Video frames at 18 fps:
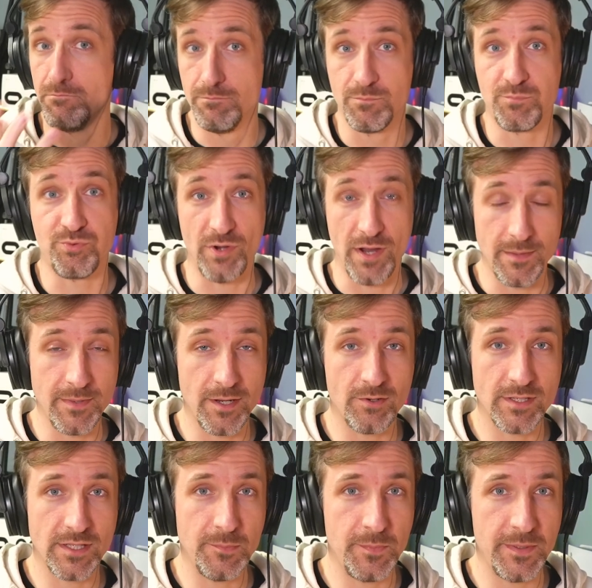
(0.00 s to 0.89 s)

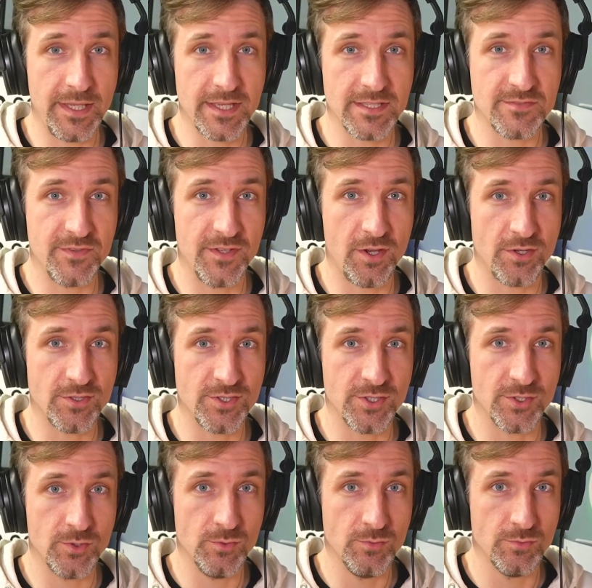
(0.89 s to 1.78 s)
Primarily PSVR
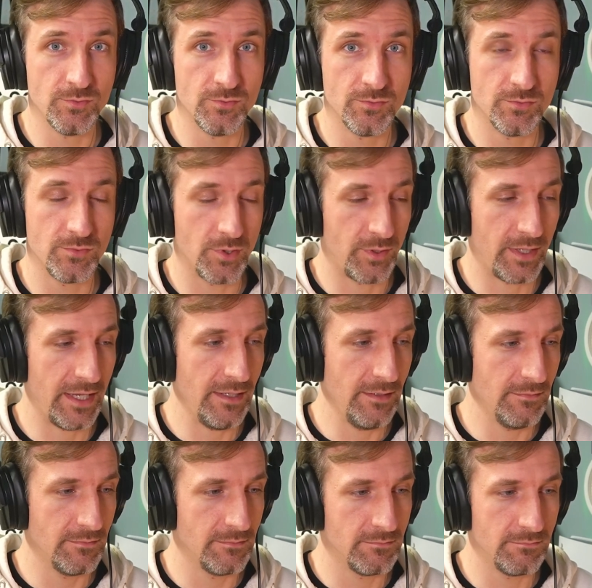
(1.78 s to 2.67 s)
2, okay?
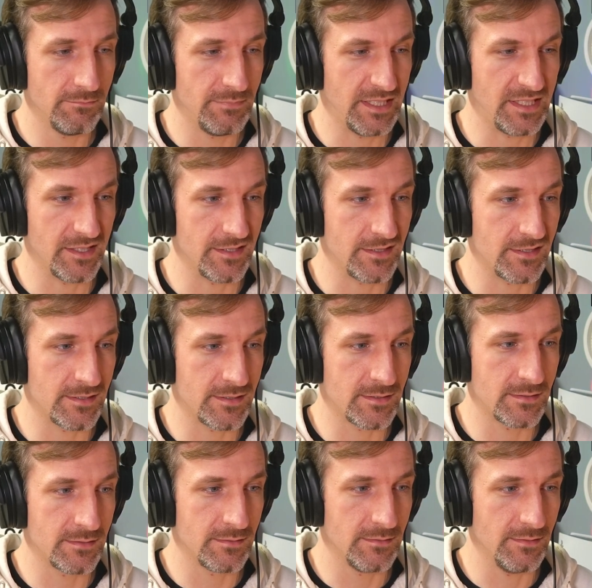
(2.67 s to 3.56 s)

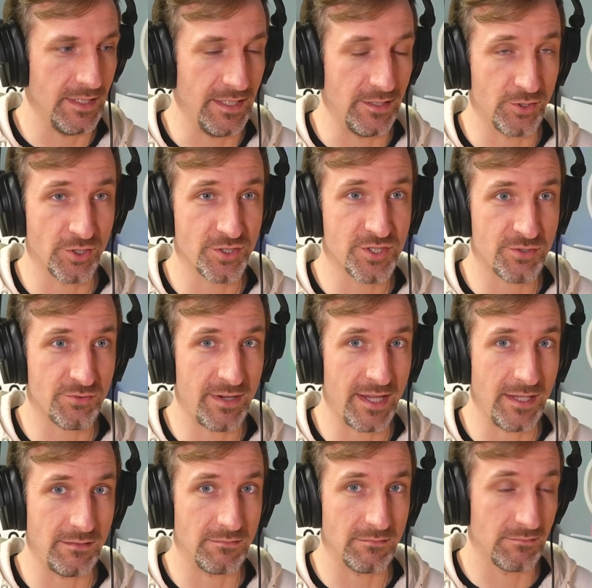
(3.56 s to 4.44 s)
Because it looks
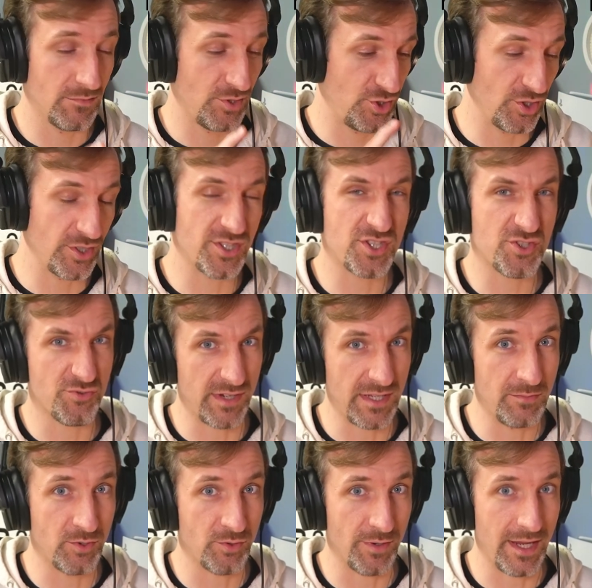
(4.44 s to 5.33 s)
great, should
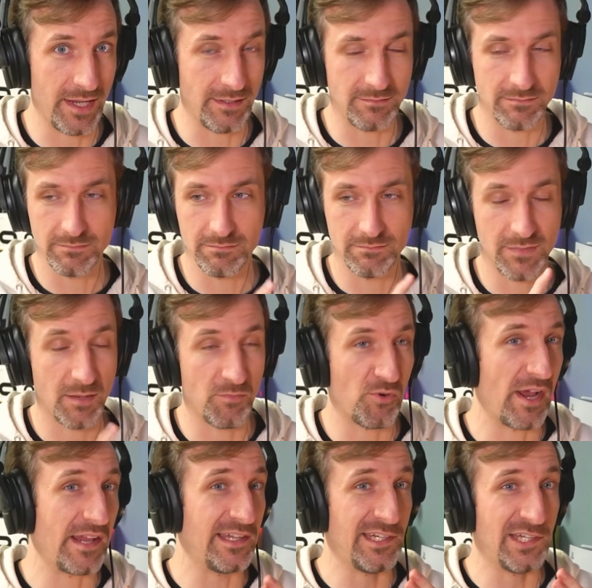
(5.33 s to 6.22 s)
stream great. I'm
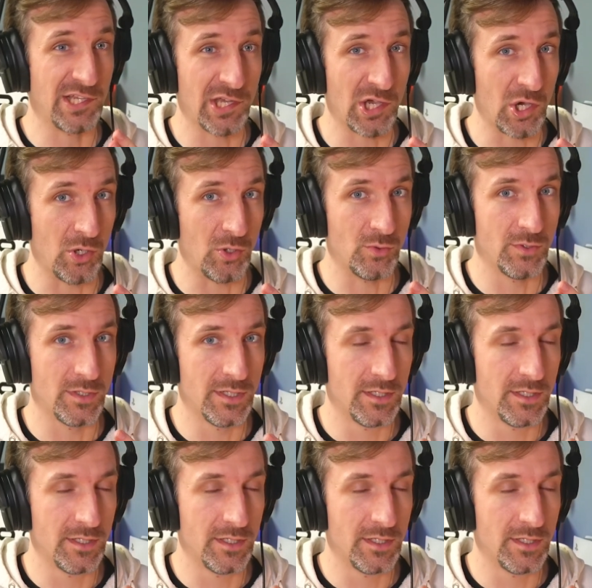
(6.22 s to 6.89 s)
ready to go.